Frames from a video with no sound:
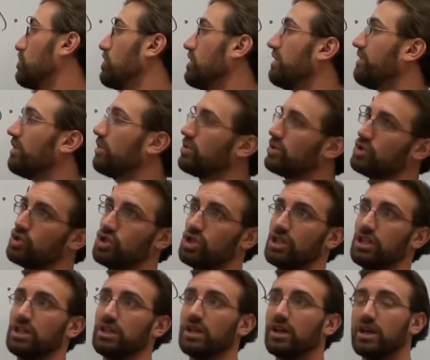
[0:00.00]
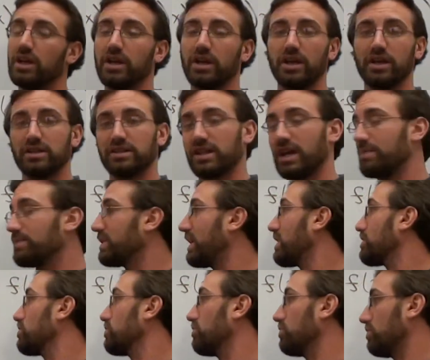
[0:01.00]
g. If it was g times
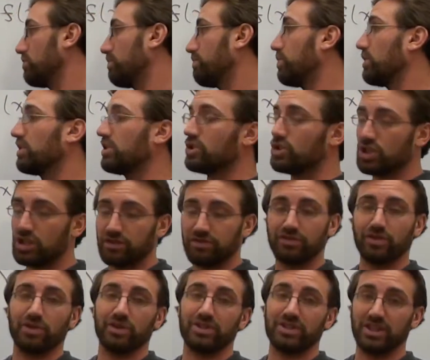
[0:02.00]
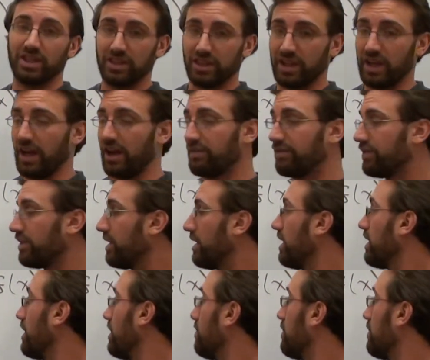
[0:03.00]
x, you'd put the g first and the f.